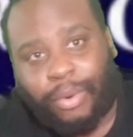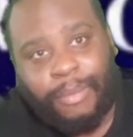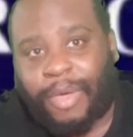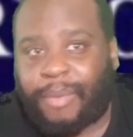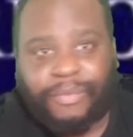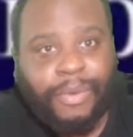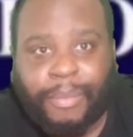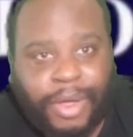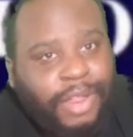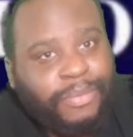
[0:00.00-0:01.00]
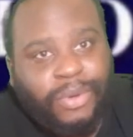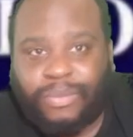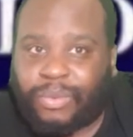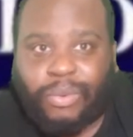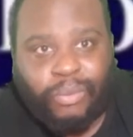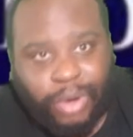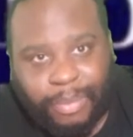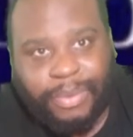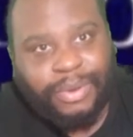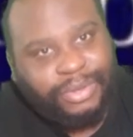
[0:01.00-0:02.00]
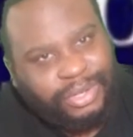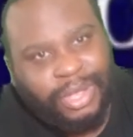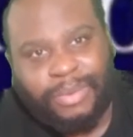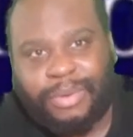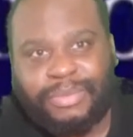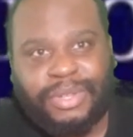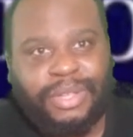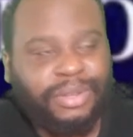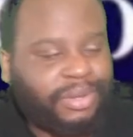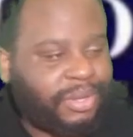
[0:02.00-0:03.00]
Brum, I'm from Manny, but we're repping. Do you get what I'm saying?